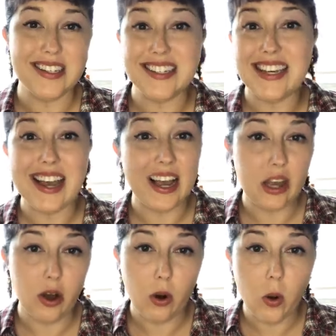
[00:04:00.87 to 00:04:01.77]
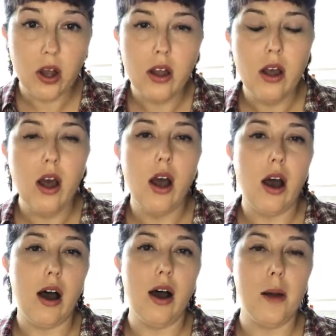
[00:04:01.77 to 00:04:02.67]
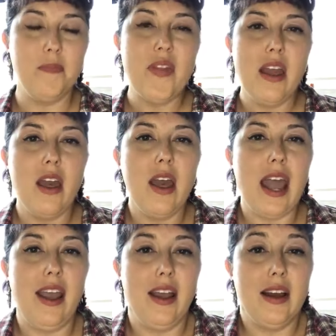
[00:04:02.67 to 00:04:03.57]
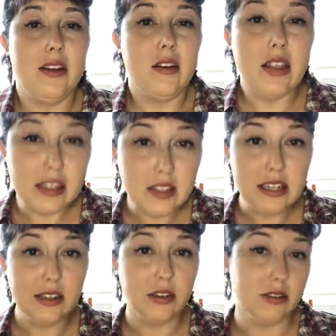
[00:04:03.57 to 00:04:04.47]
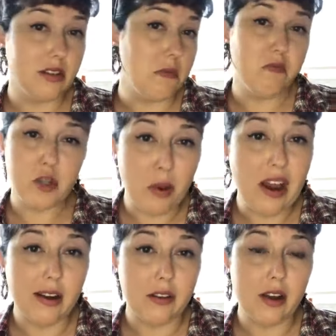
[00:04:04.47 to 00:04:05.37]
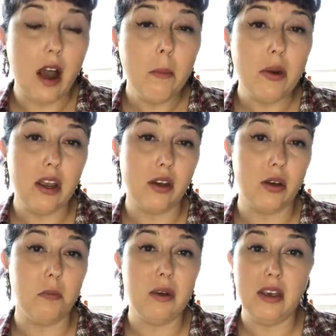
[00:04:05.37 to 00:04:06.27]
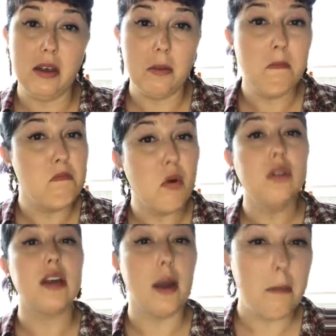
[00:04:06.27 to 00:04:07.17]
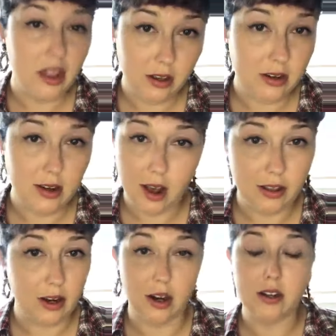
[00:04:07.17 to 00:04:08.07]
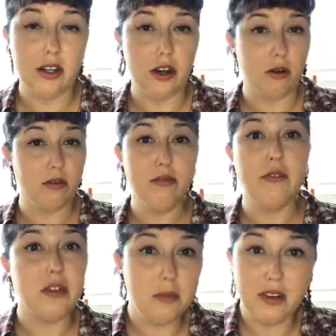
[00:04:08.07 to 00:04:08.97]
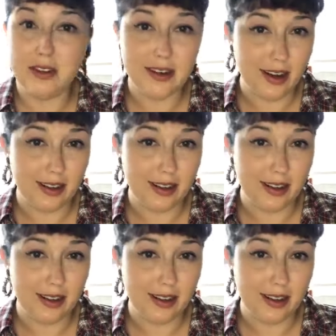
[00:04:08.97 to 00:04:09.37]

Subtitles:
a CIO, and these deals, depending on the company, could be multi-million dollar, $50 million